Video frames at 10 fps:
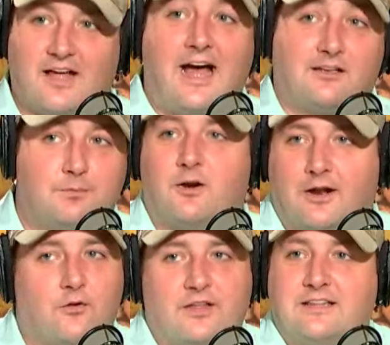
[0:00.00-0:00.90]
to the highest bidder.
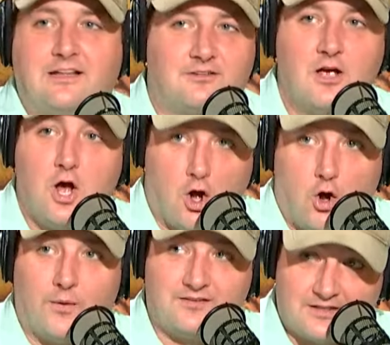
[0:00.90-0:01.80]
I don't think that's
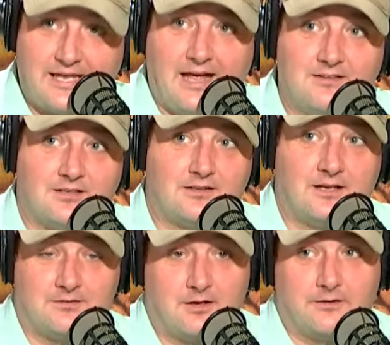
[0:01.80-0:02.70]
always the case. It,
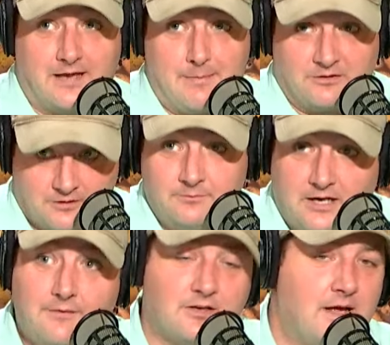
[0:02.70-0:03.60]
it does happen
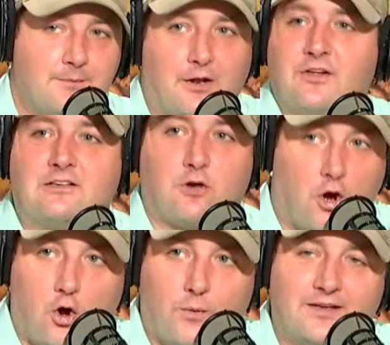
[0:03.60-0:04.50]
sometimes, but I don't think it's
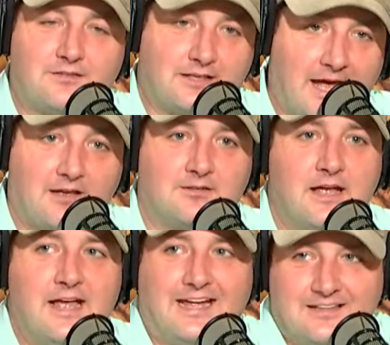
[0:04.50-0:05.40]
always the case.
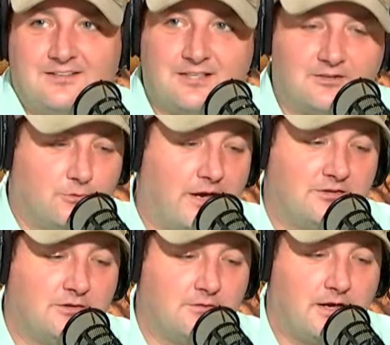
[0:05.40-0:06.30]
In this
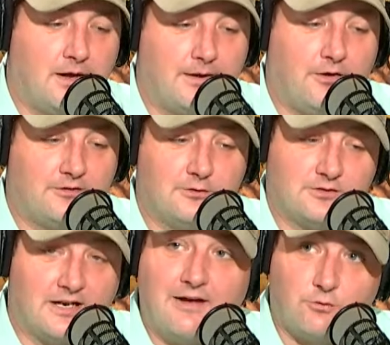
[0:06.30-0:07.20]
situation, uh, LSU
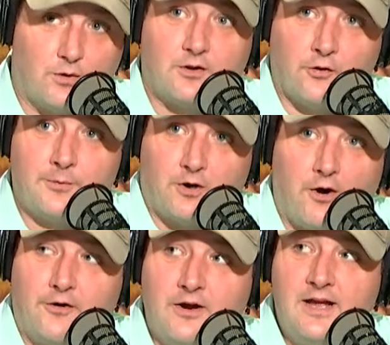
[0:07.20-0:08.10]
is going to have to work a little bit
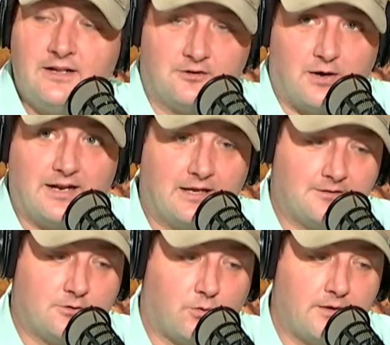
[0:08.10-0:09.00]
harder to try to
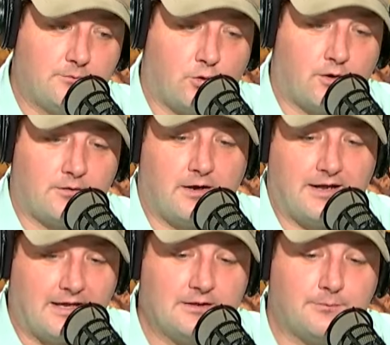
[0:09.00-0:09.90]
get Dakorien Moore uh,
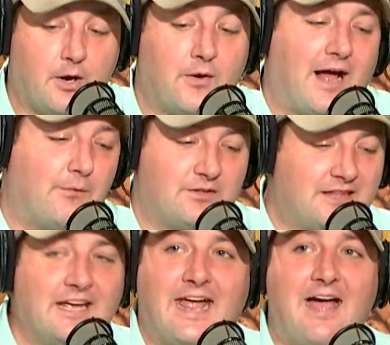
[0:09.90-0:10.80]
in the boat. I would
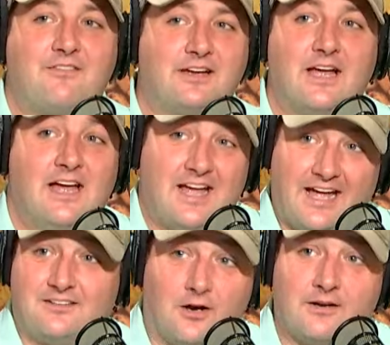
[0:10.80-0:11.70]
think having
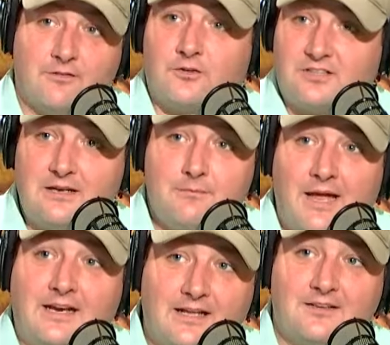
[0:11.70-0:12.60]
a Duncanville
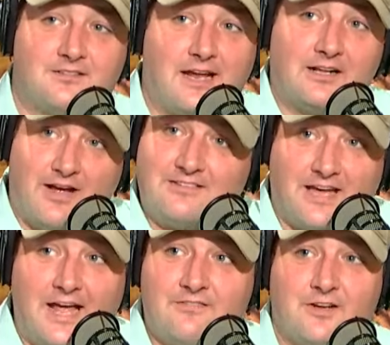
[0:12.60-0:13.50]
teammate in the signing class
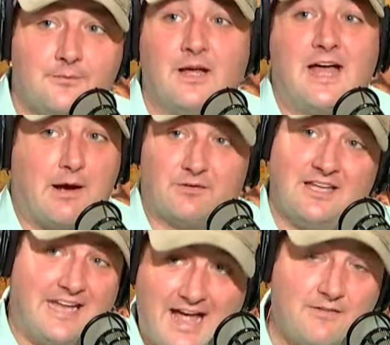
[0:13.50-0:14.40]
ahead of him, I would
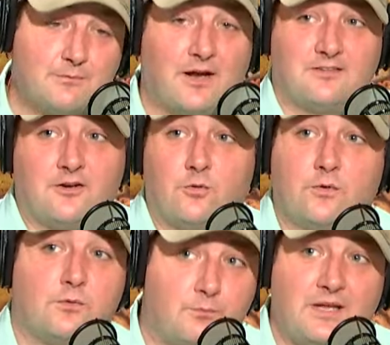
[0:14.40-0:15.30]
think having Bryce
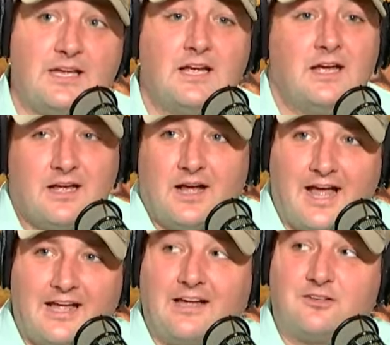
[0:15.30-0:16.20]
Underwood would be
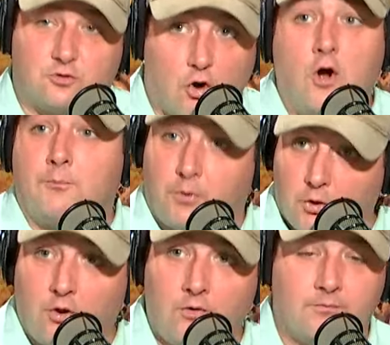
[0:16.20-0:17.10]
a, a, strong
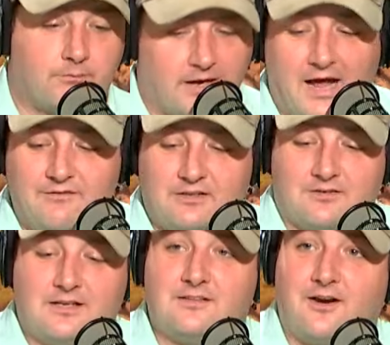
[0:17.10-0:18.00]
pull, but
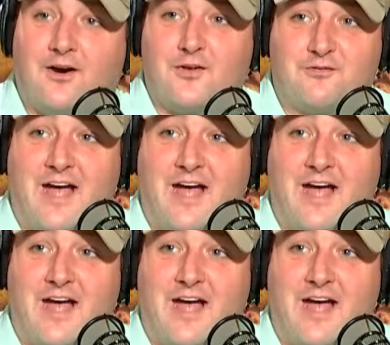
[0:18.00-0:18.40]
obviously there are other